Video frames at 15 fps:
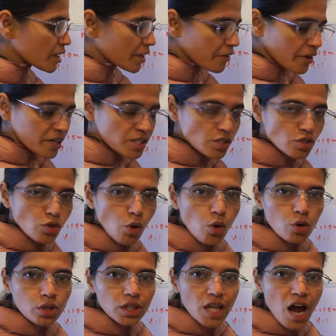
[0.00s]
area is
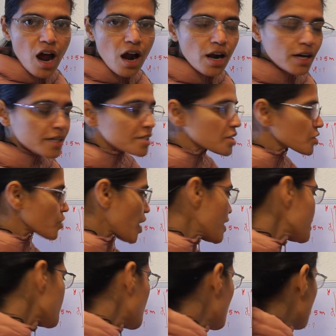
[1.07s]
so large,
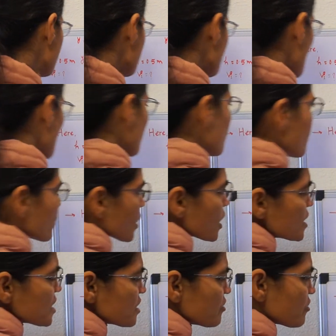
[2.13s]
right? So from
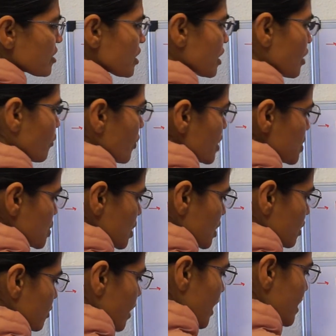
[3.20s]
continuity
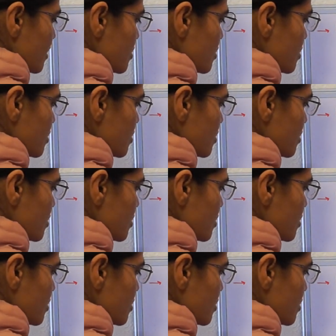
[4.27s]
equation, right?